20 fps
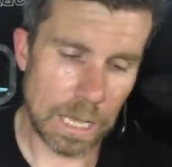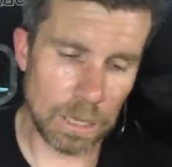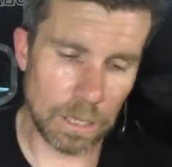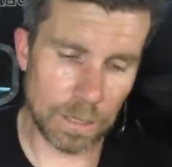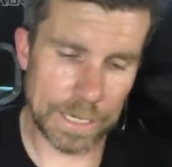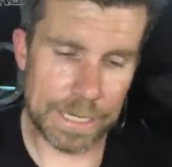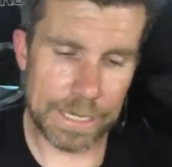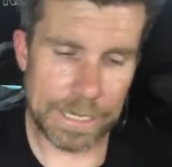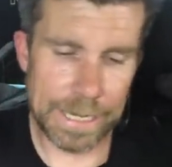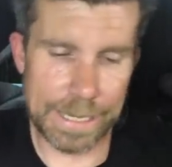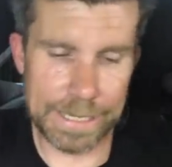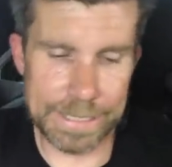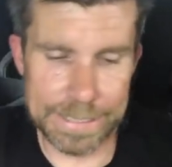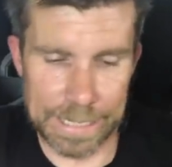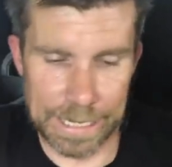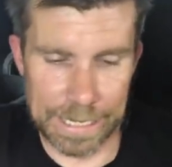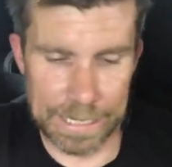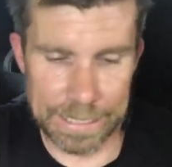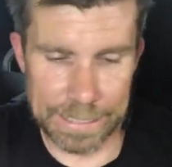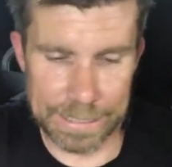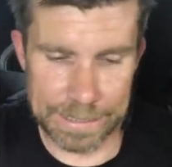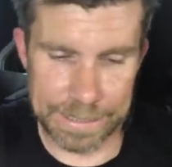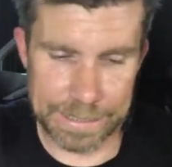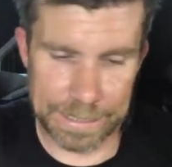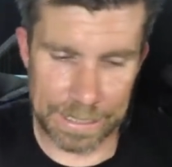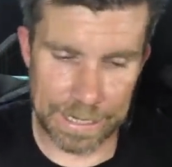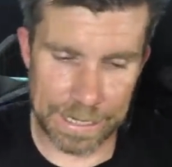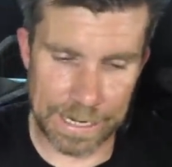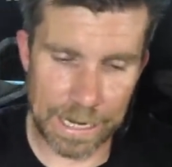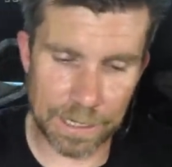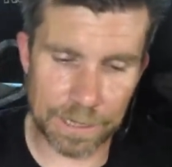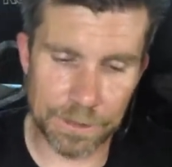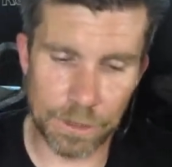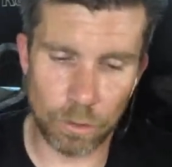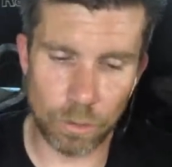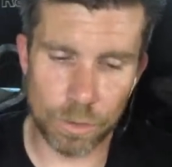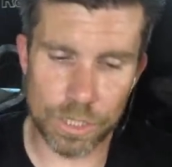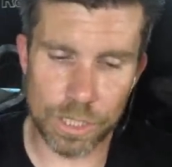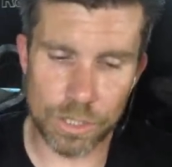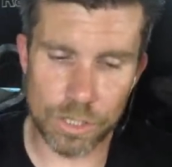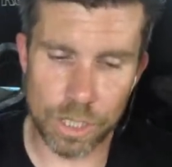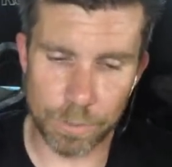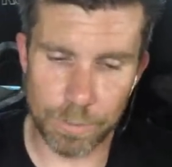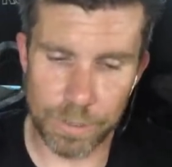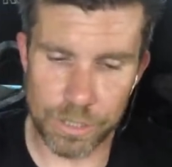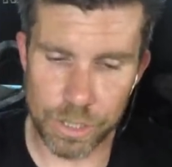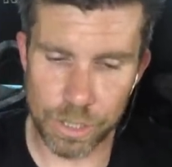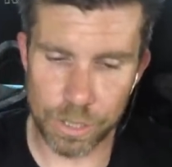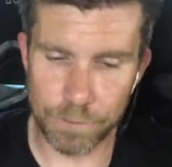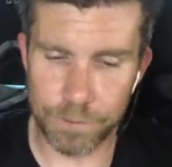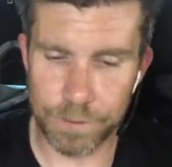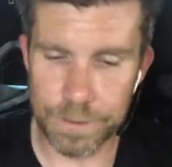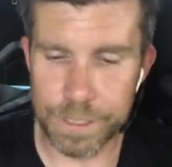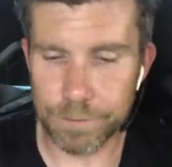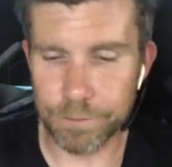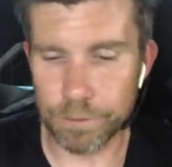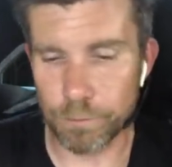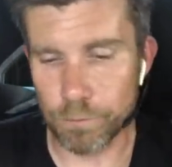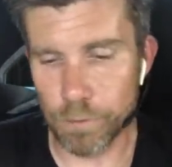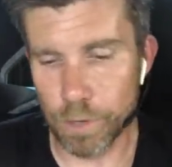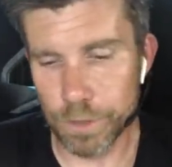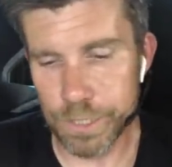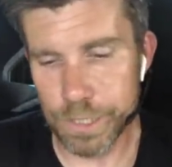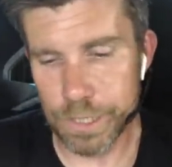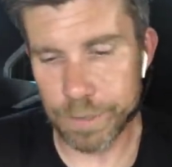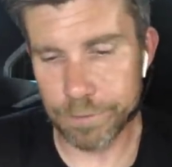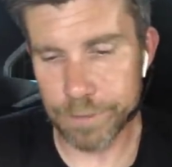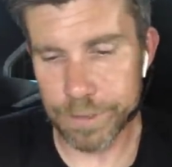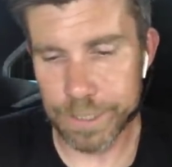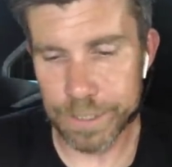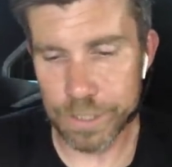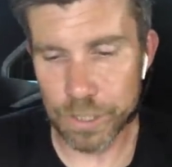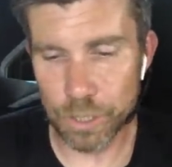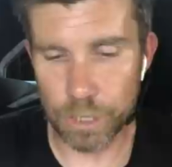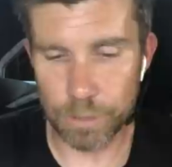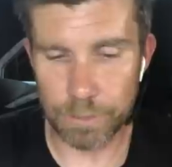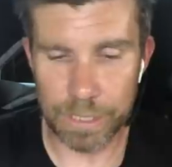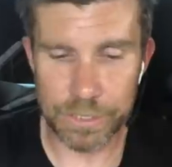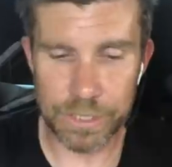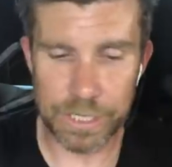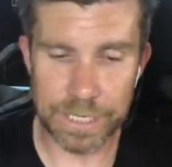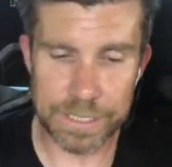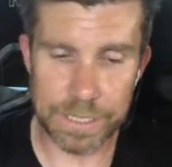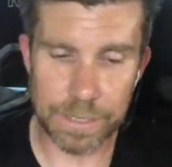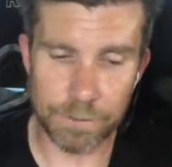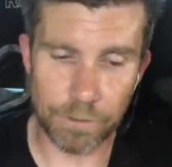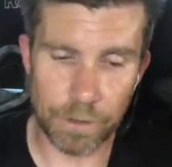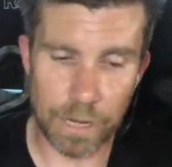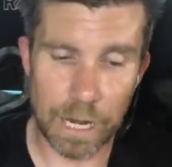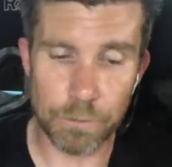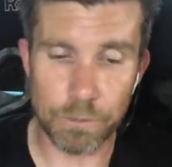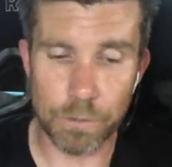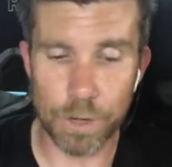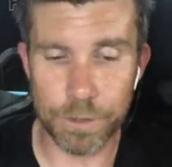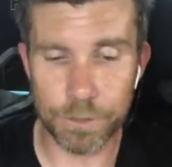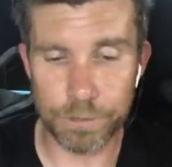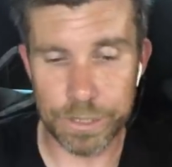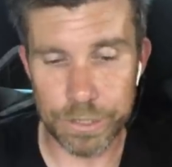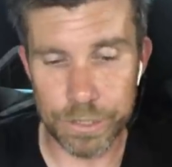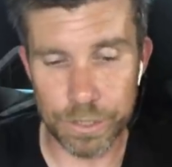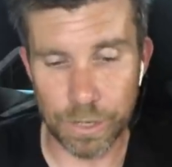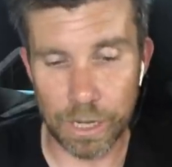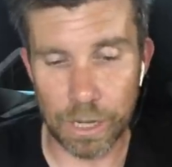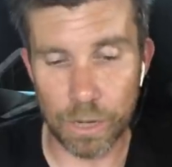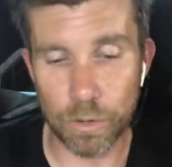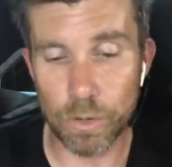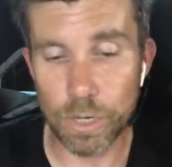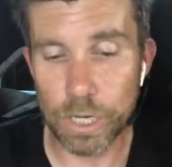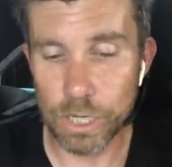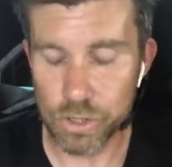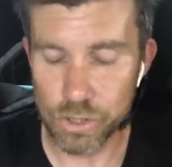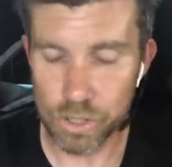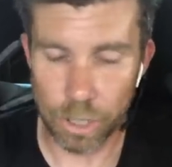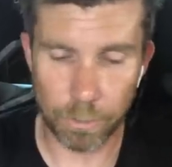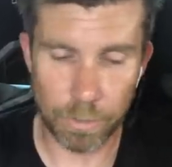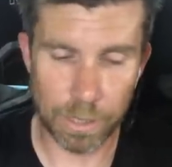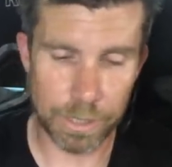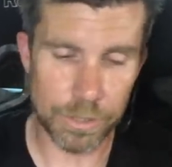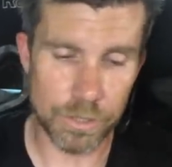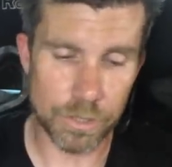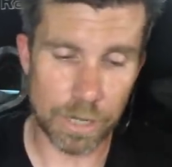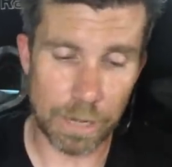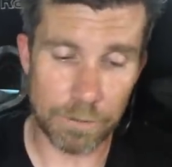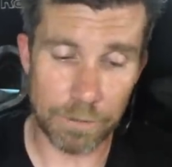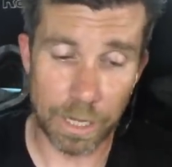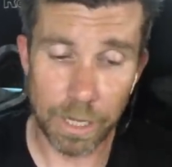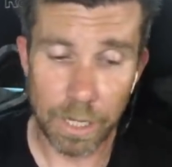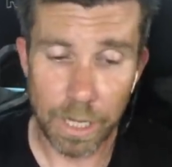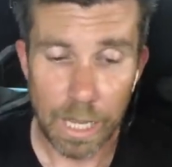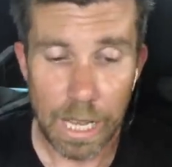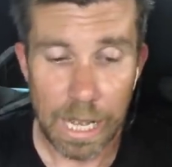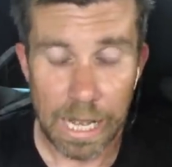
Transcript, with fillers: Lockie has asked, how can the launch control be tuned for different road surfaces? Could it be adjusted via rotary dial controlled by the driver?